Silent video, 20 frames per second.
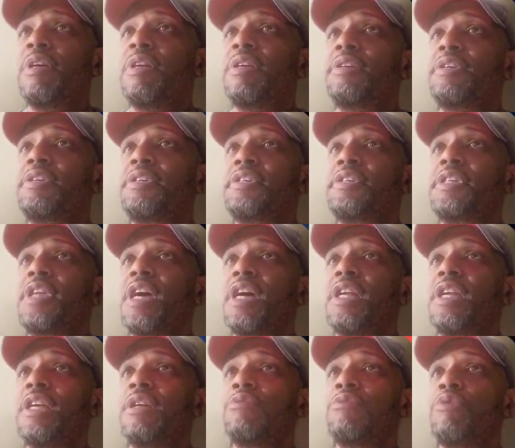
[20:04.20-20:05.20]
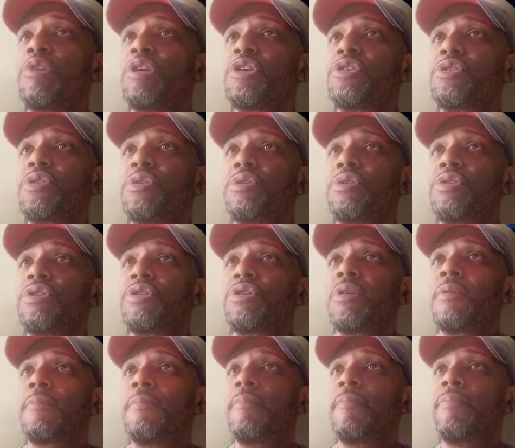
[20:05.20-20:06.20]
study and research
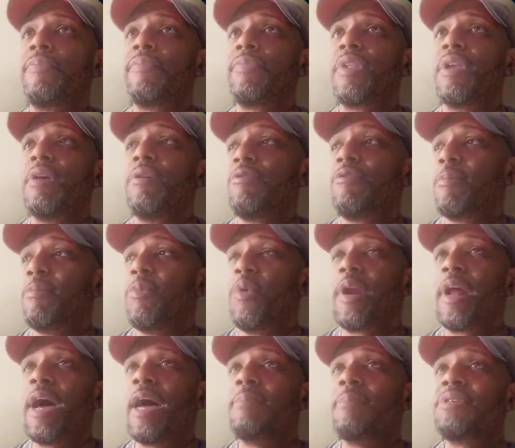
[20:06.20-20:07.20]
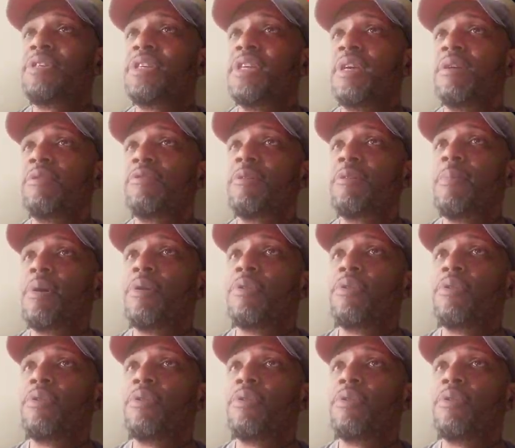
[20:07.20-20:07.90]
from what I'm seeing from other